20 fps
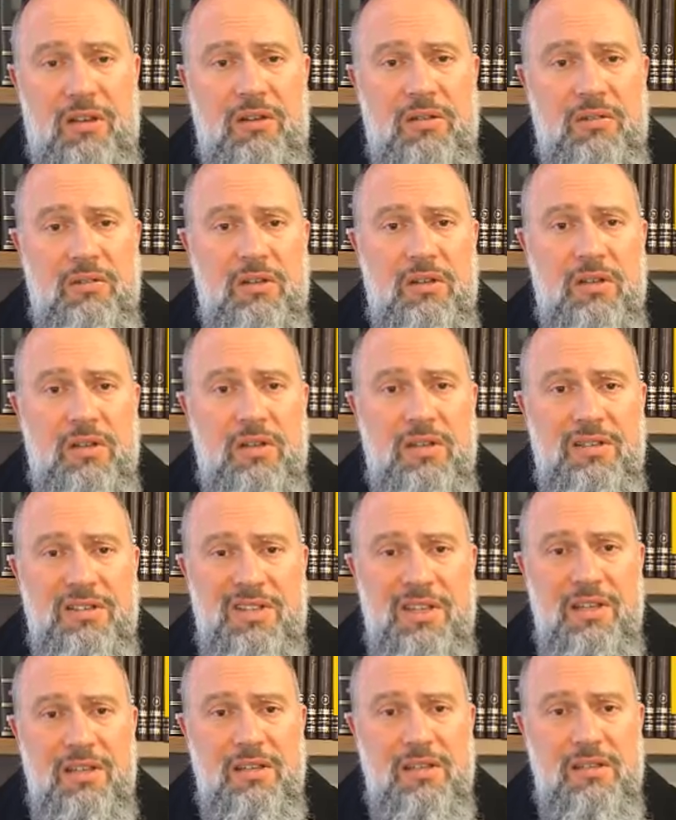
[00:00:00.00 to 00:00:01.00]
guttural
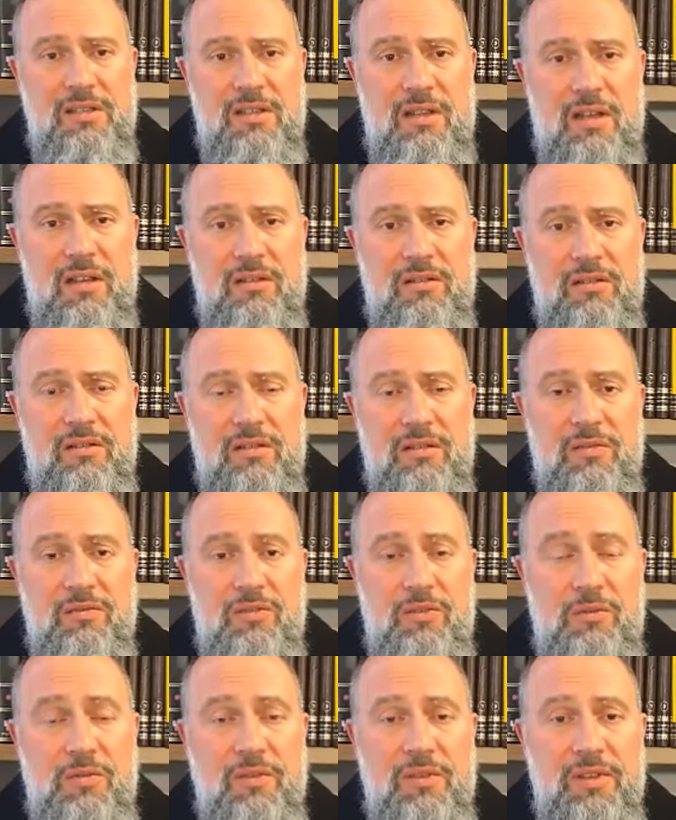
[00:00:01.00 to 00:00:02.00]
T sound.
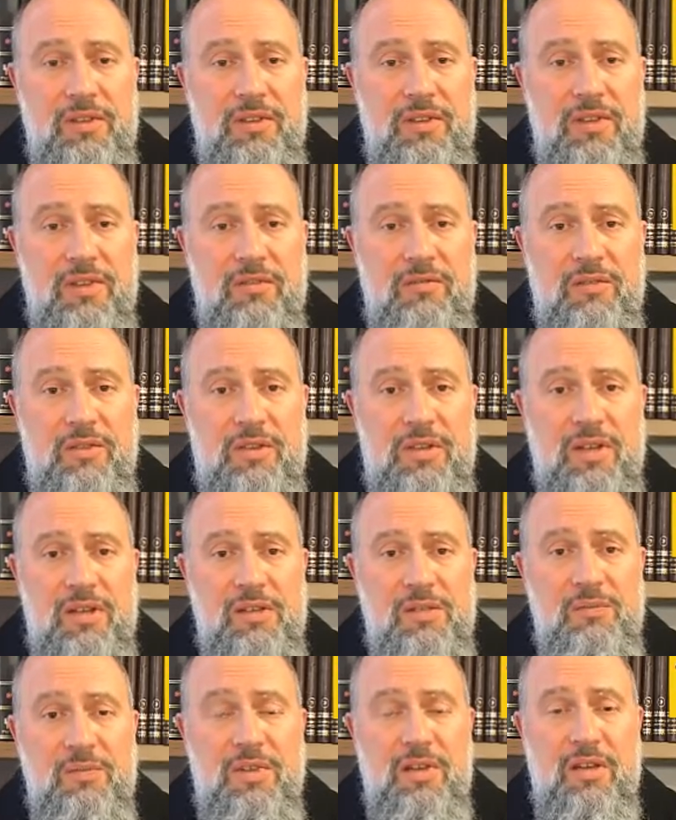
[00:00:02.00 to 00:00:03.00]
If you want to think of it
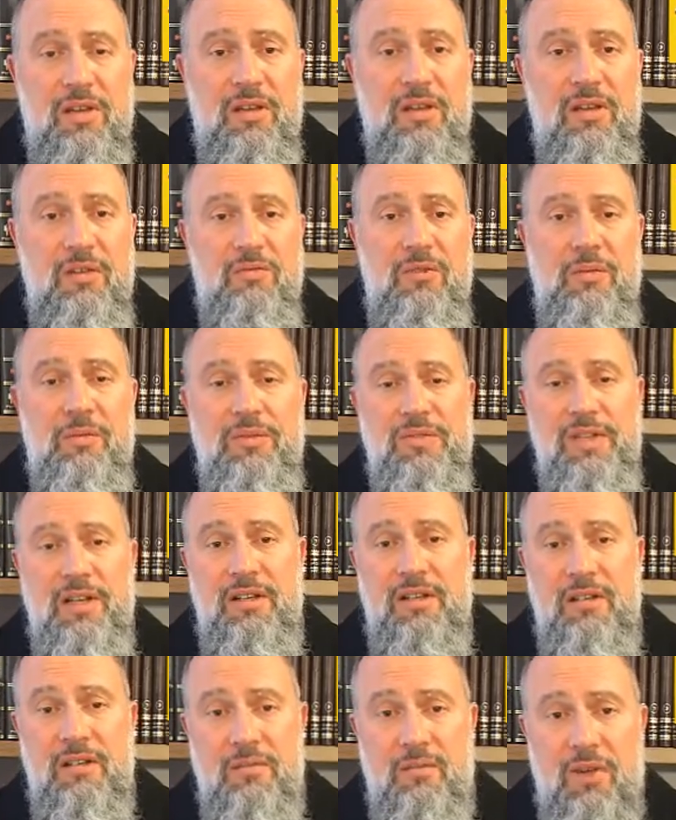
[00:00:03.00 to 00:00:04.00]
as being
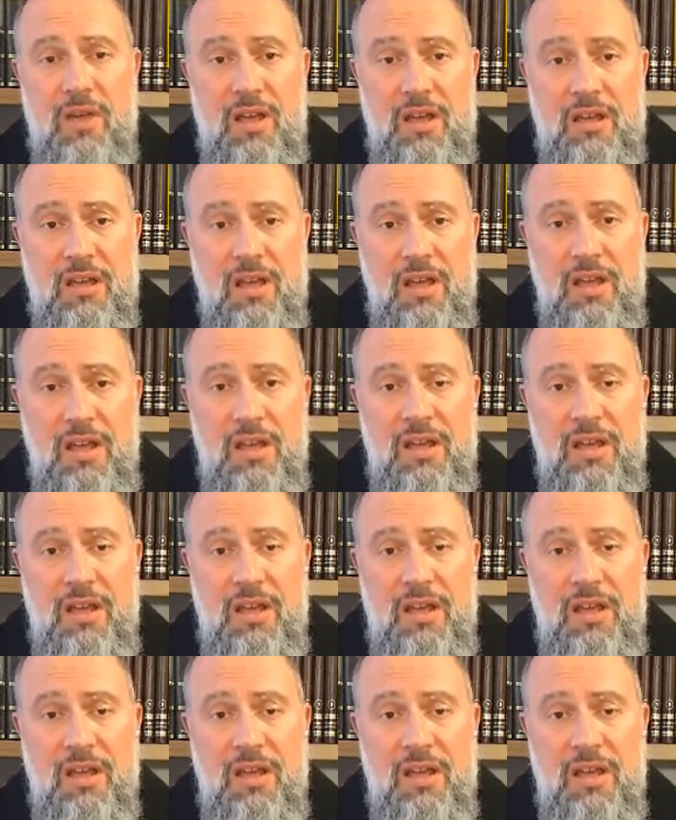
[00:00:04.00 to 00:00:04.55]
represented by